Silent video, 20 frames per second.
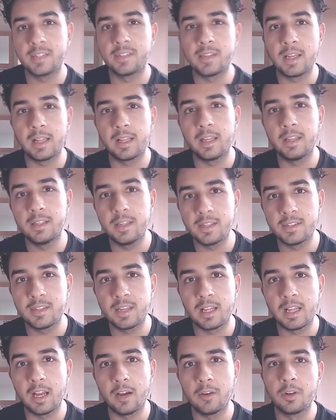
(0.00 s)
So it did
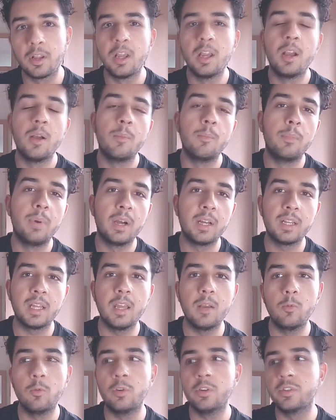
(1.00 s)
sell out, but
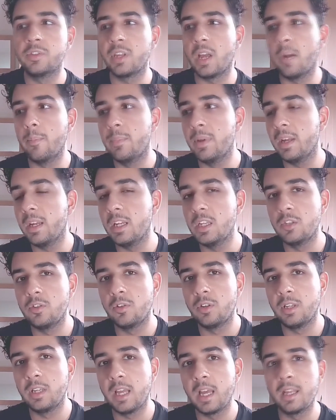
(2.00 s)
it was a bit
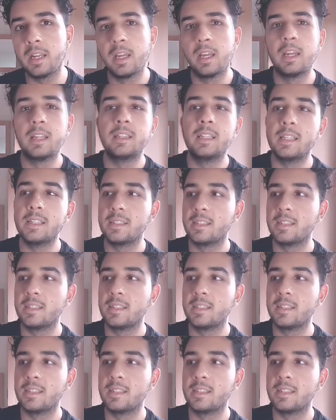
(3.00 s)
easier to get than,